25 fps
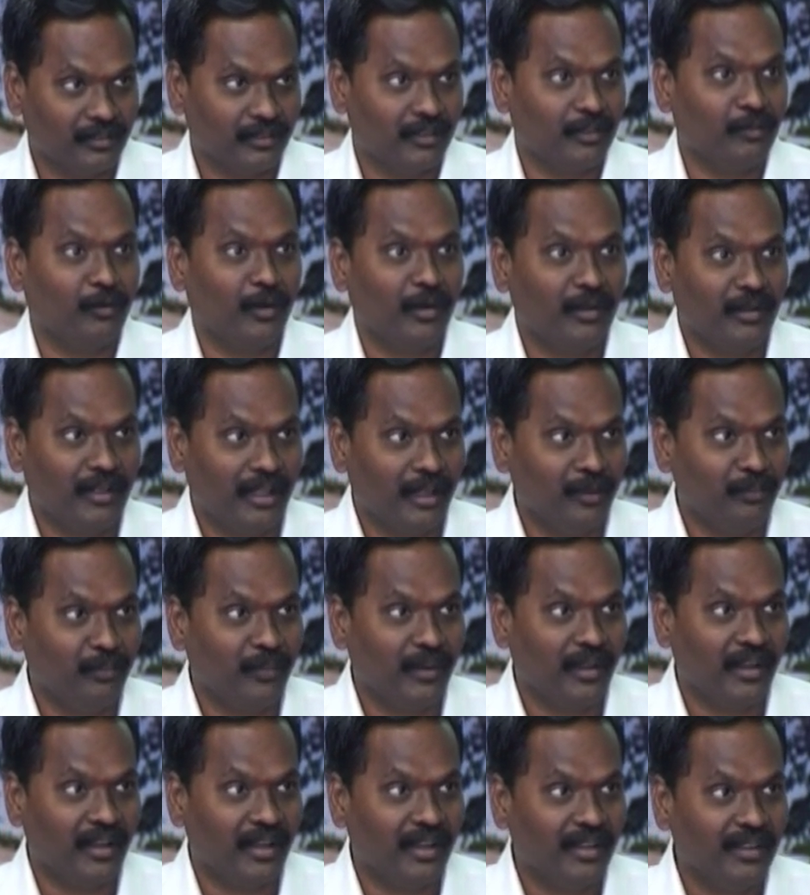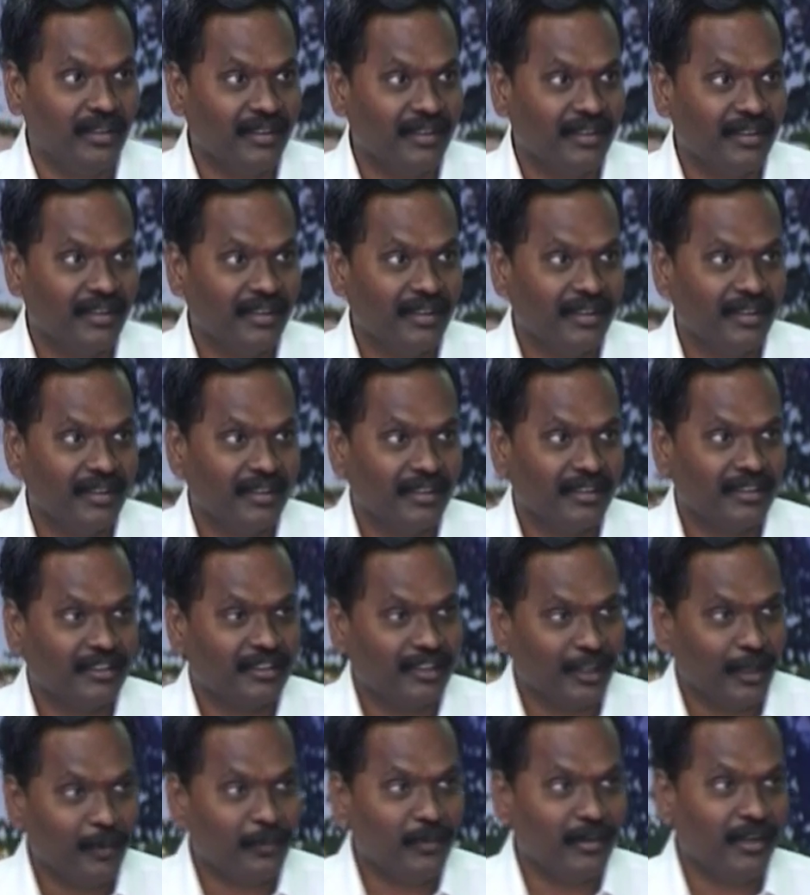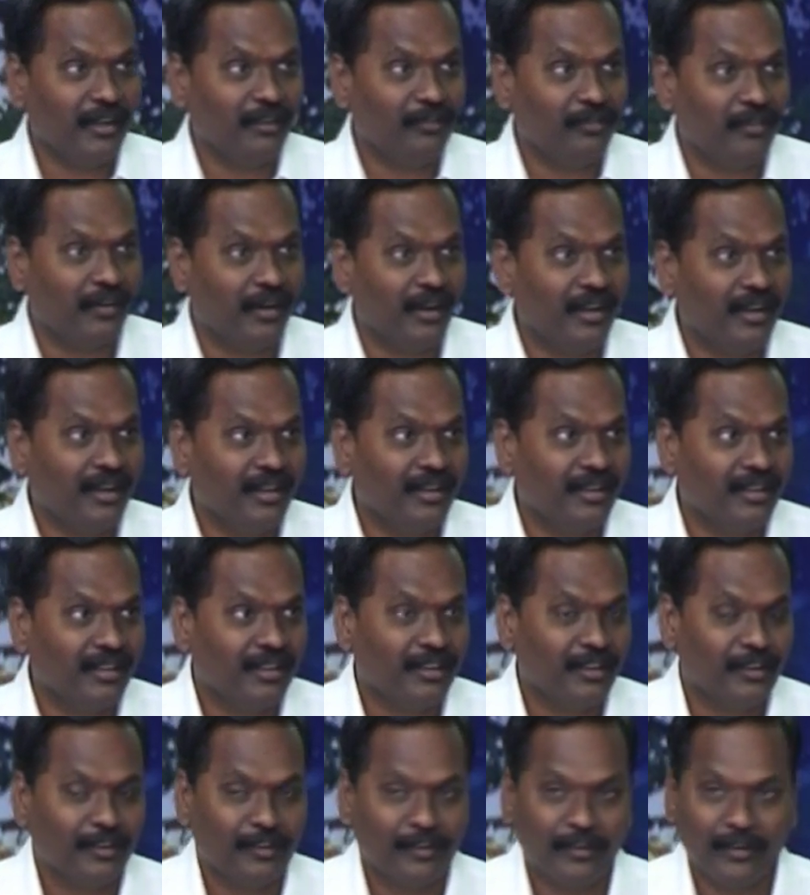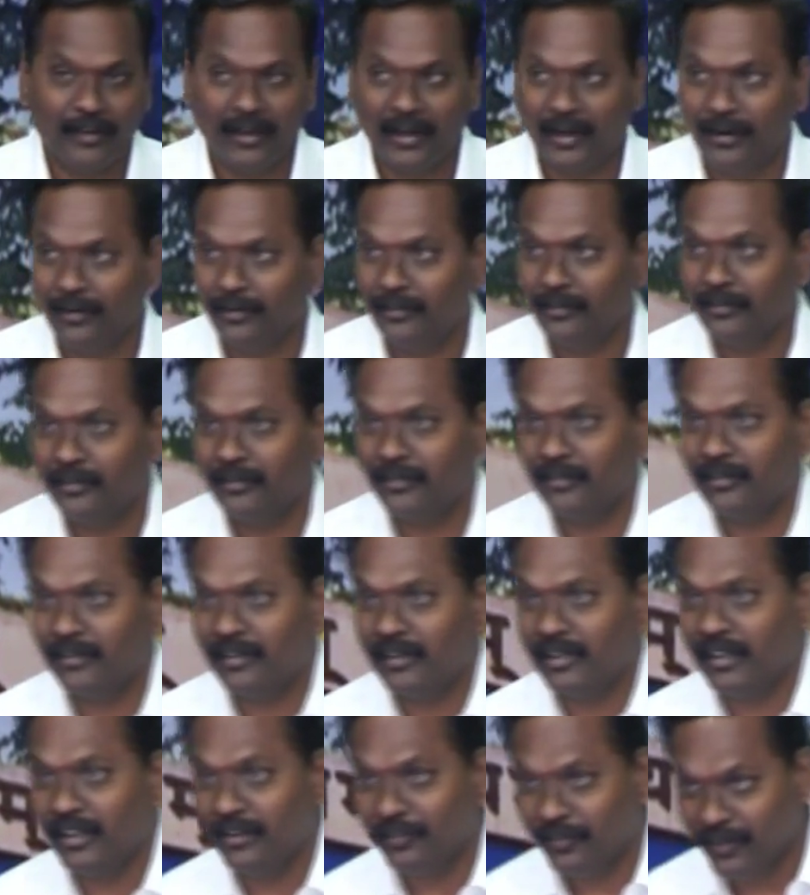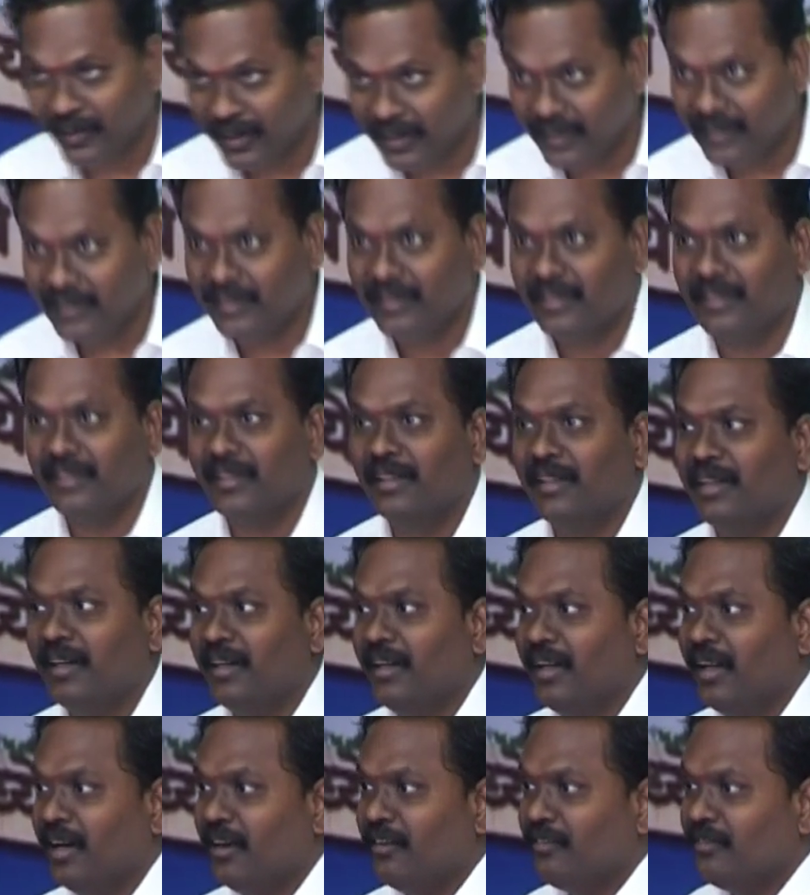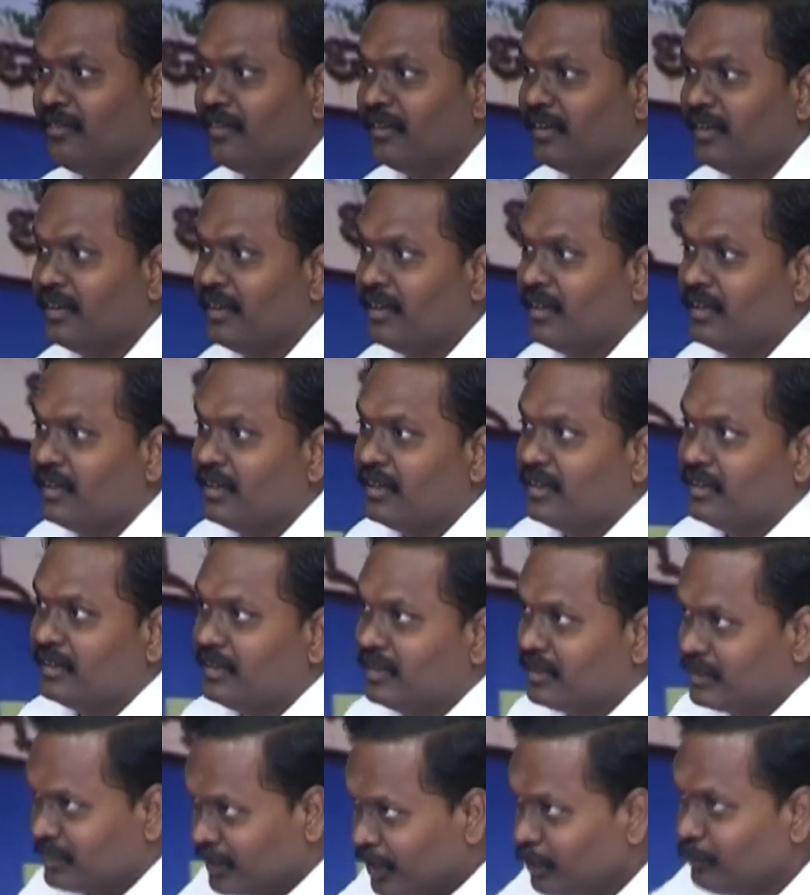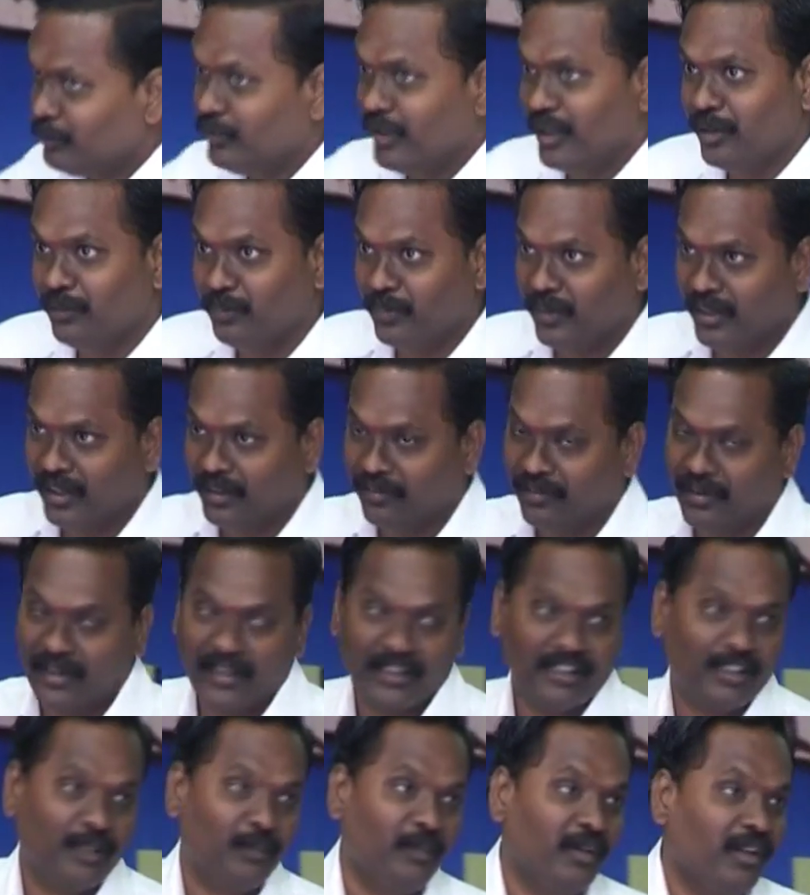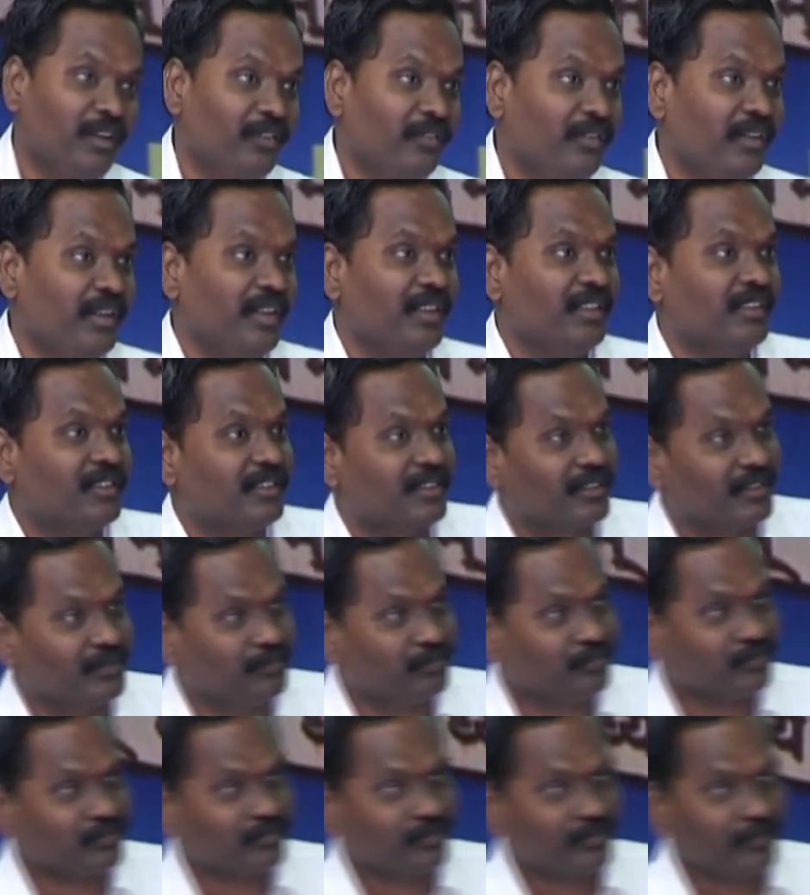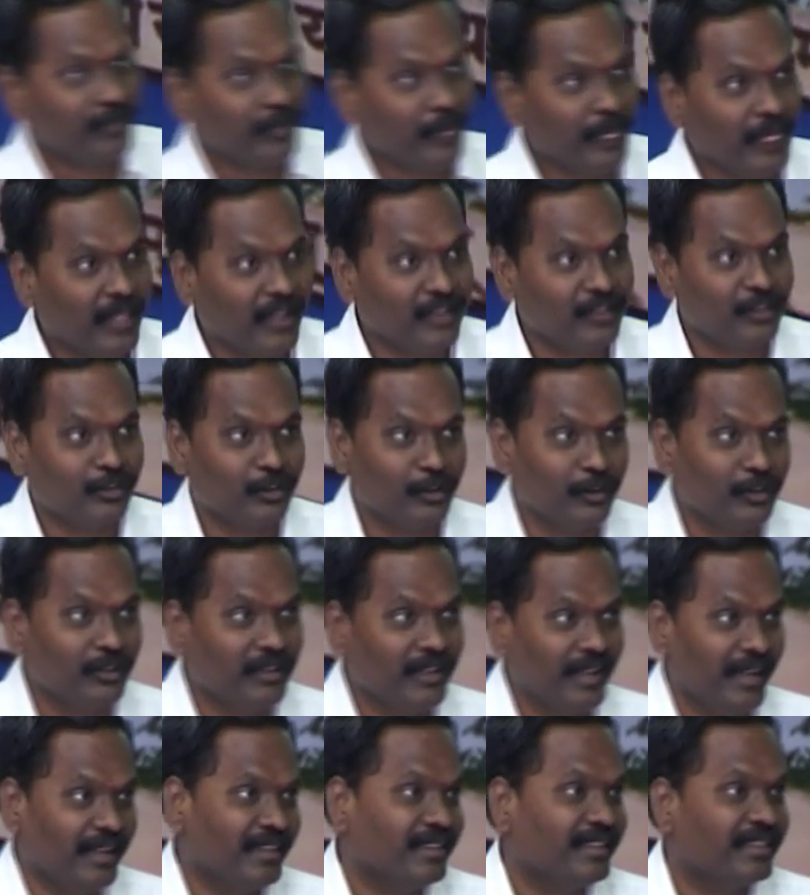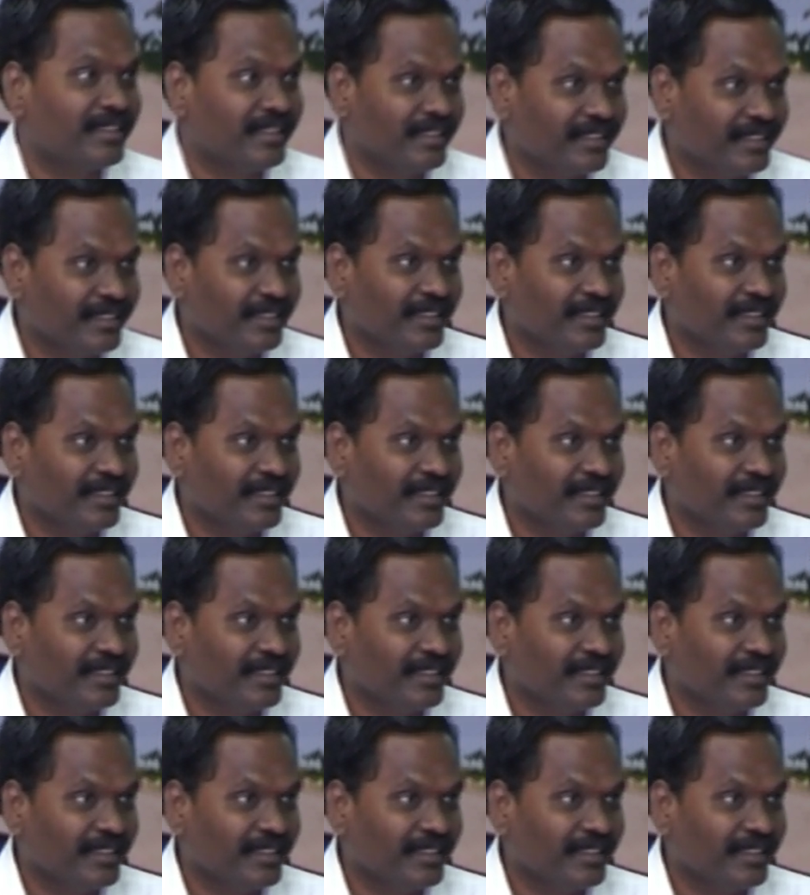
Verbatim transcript: in one time period. The same rainfall we have different runoff in the same time period. For example, if it is June 10th